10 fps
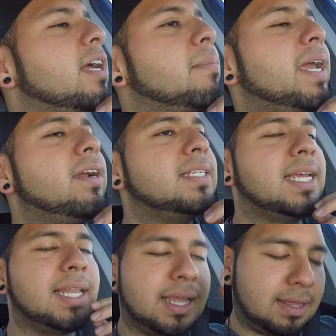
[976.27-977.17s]
my hair's
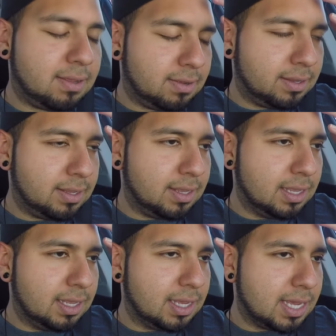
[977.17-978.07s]
getting long.
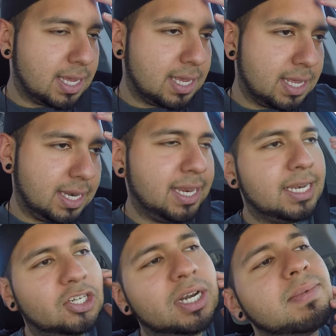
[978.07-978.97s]
I need to
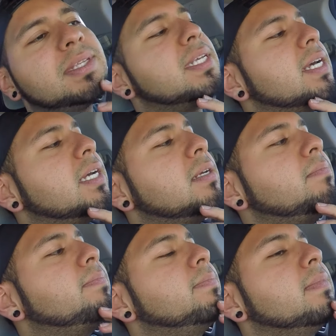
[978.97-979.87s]
trim this up,
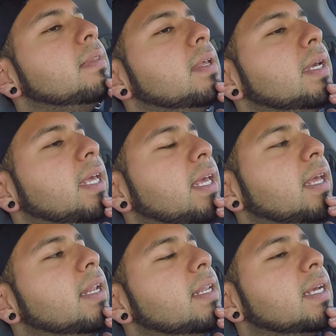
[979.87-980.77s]

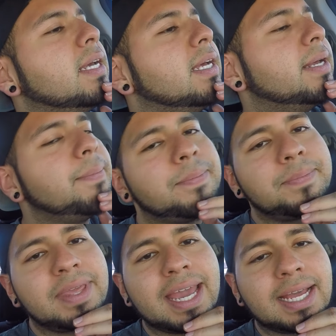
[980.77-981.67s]
and
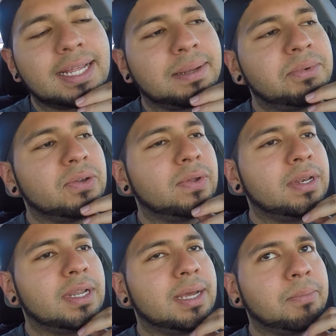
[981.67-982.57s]
yeah,
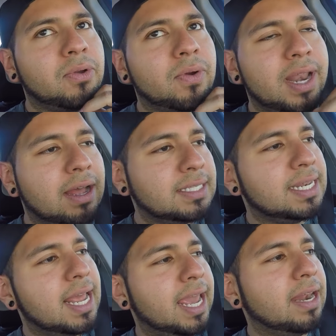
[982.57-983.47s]
I'm going out
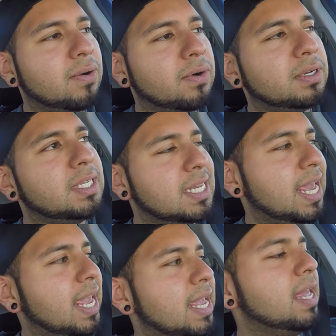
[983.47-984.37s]
tonight or
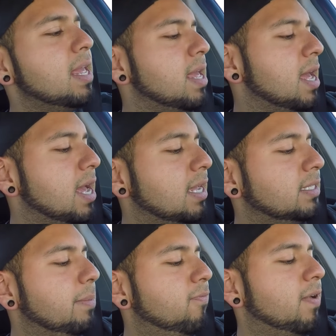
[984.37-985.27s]
today. It's
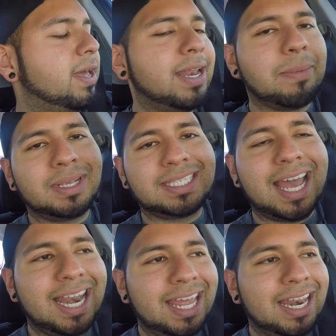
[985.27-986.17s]
gonna be fun. I'm
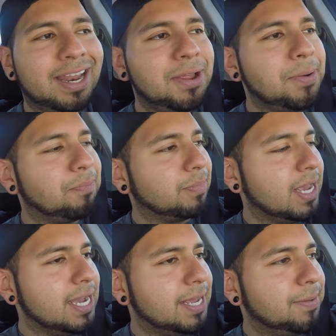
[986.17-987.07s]
excited.
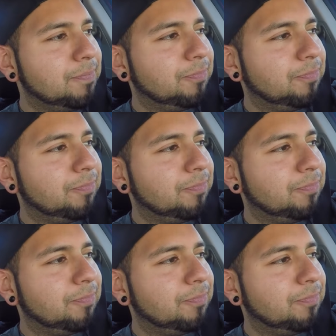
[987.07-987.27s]
I